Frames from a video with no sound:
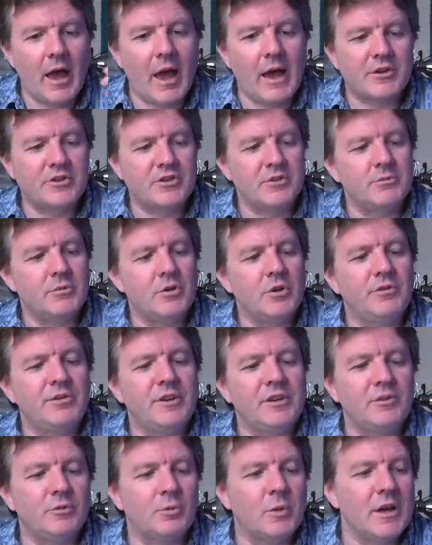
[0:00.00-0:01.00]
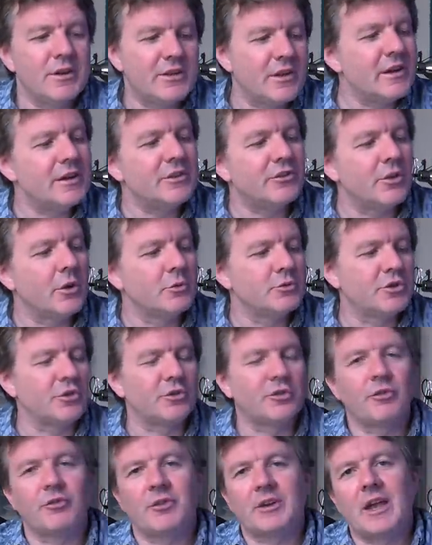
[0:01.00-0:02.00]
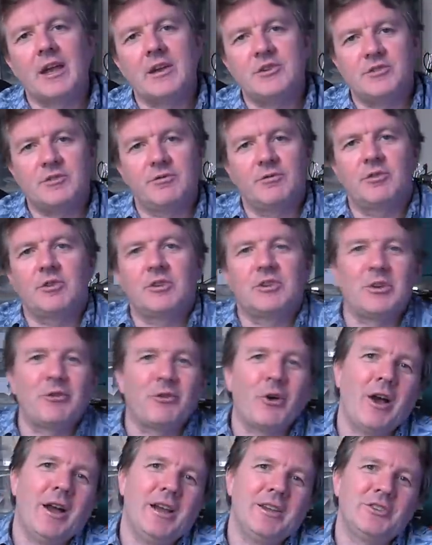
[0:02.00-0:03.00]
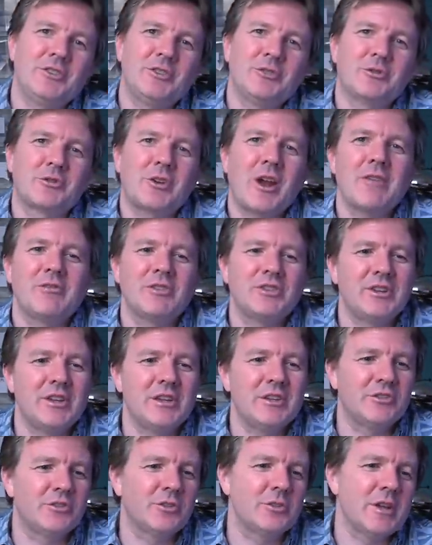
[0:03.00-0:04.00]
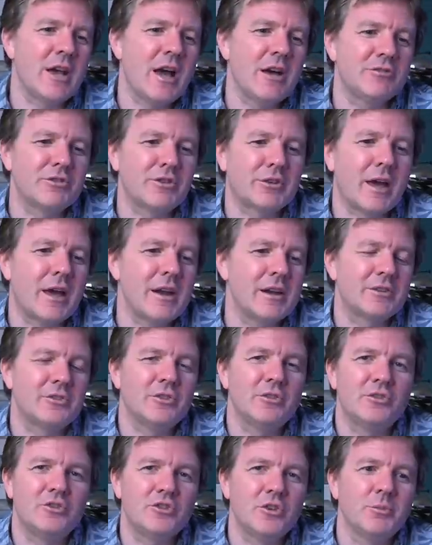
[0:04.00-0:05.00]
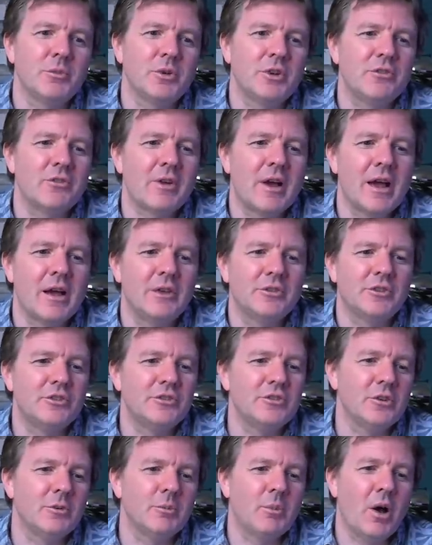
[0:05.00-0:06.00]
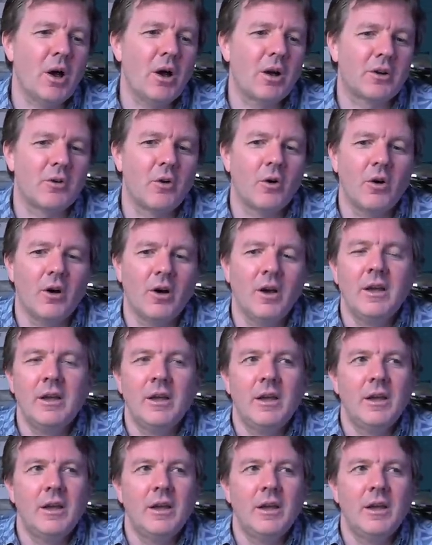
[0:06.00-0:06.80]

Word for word: action movies where there is no justification for a defiance of gravity, and so you have the characters jumping around and doing parkour,